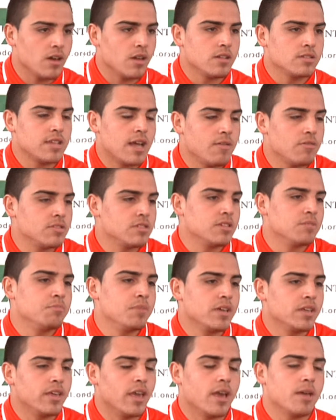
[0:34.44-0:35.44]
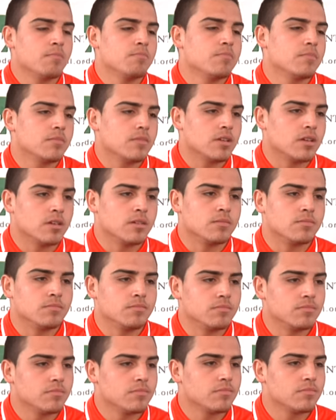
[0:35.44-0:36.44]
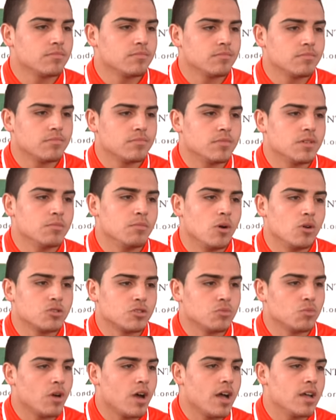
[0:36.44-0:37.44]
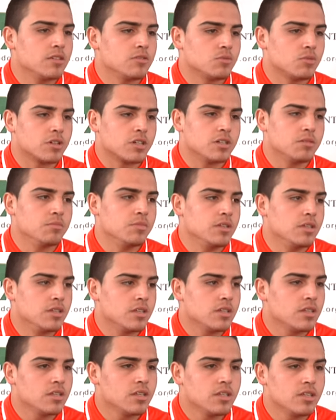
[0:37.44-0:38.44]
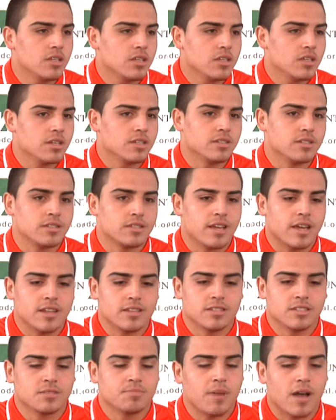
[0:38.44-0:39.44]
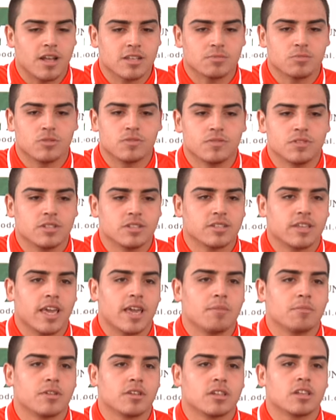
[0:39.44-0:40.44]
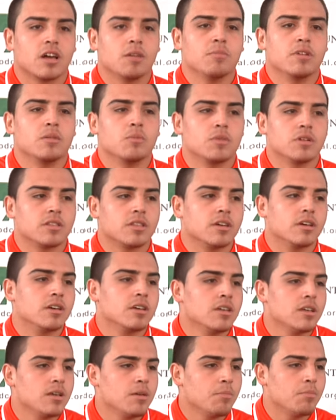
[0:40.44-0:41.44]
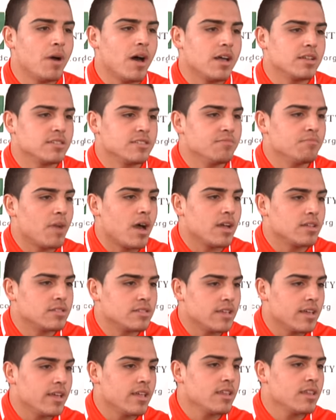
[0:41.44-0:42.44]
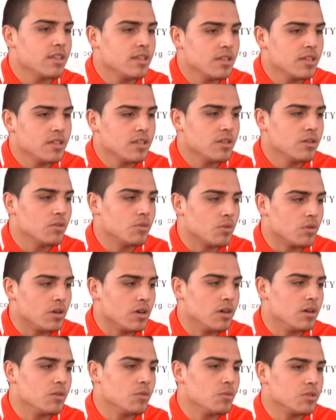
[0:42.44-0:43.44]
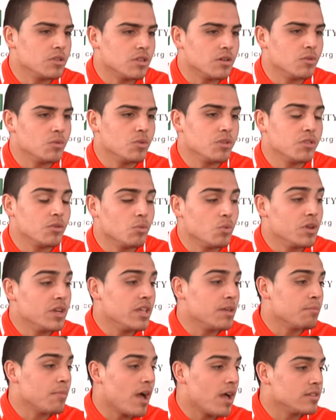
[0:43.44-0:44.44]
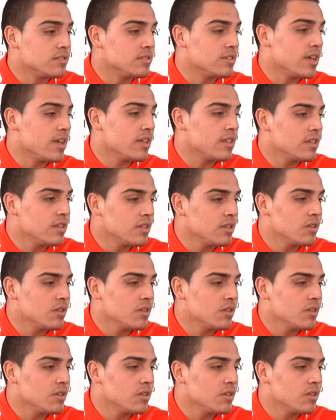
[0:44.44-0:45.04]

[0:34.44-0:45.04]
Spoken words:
It's obviously a big game. Emotion-wise, we're going to be as excited as possible for this game. Going to come in with a positive mindset, with a winning mindset.